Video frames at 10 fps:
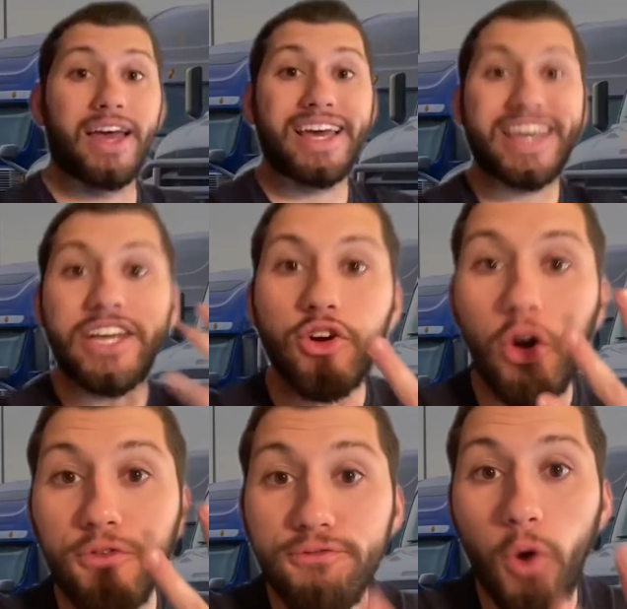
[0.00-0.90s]
Here
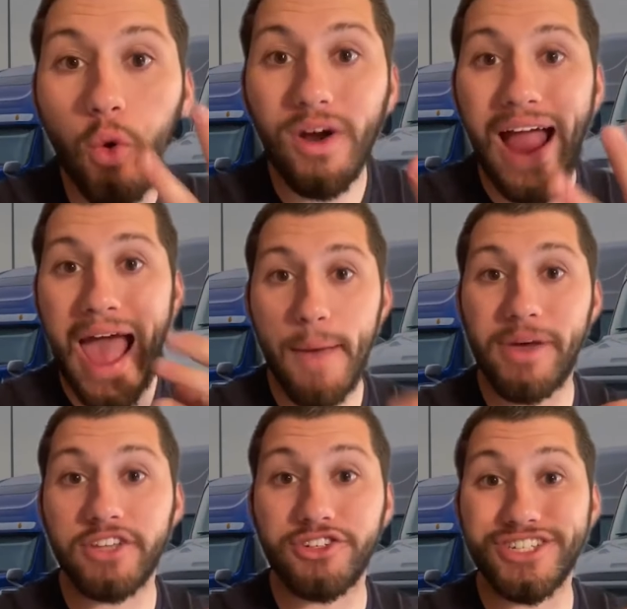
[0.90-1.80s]
are 4 ab
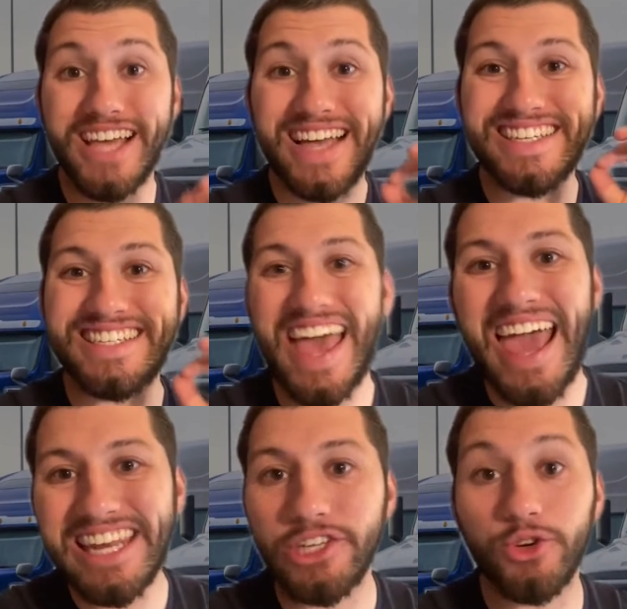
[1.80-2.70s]
exercises
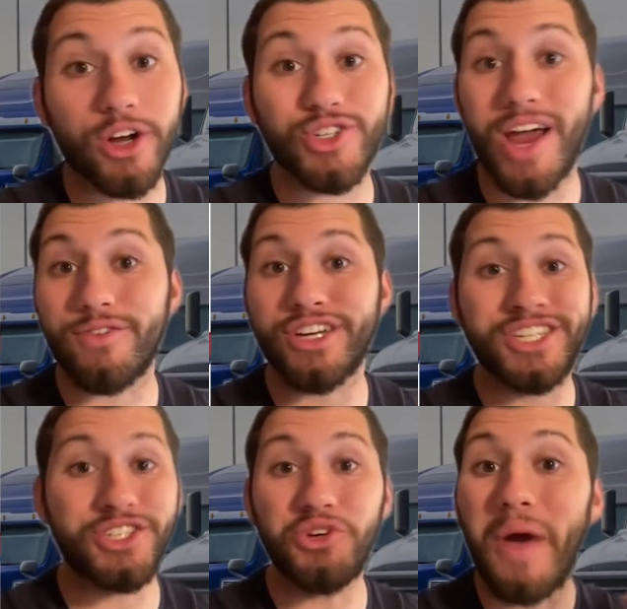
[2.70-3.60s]
any truck driver
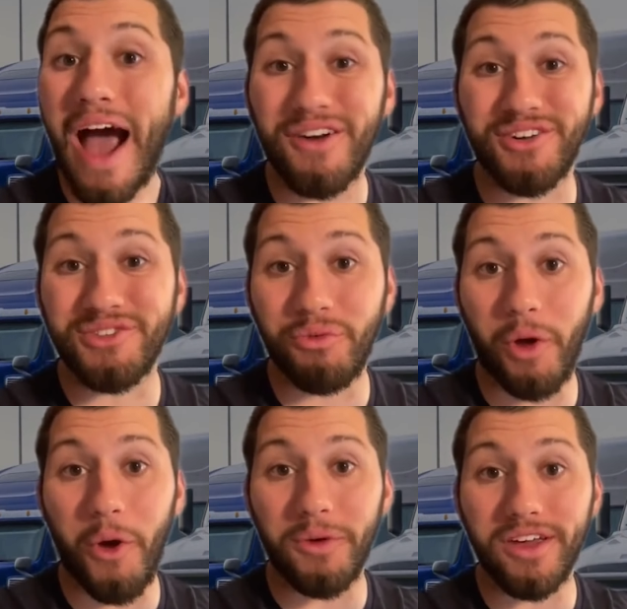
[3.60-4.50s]
can do out on the road.